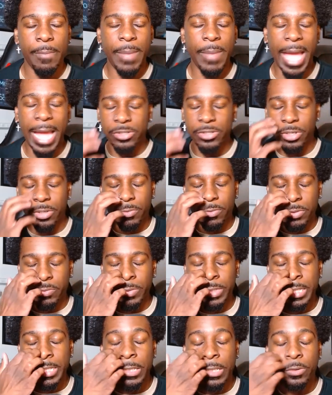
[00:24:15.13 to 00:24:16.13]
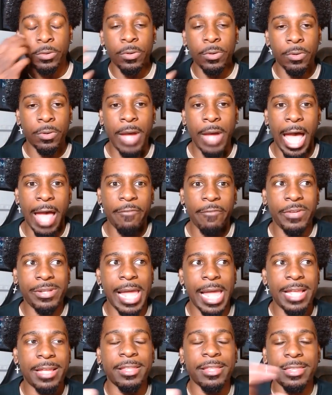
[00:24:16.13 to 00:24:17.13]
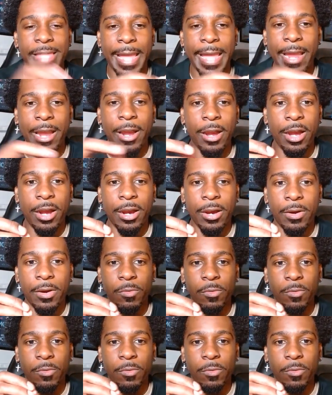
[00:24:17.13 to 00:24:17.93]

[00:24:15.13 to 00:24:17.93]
Patrick was really cool. I feel like their